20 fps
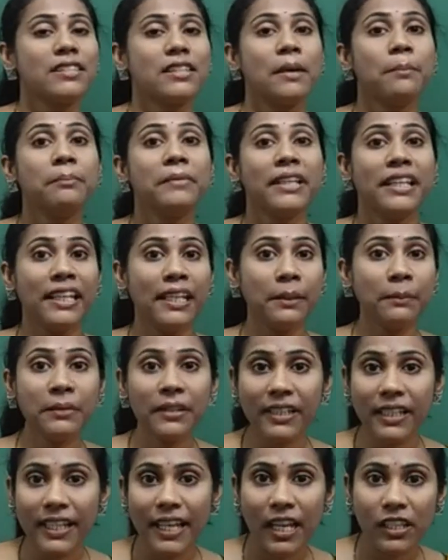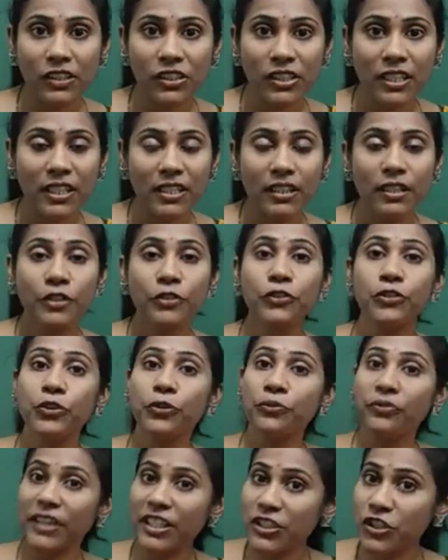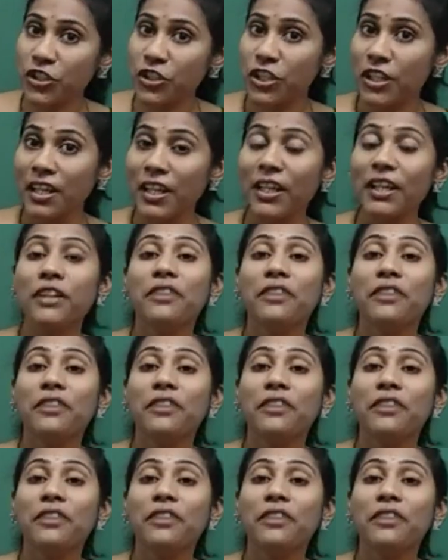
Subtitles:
some named reaction through which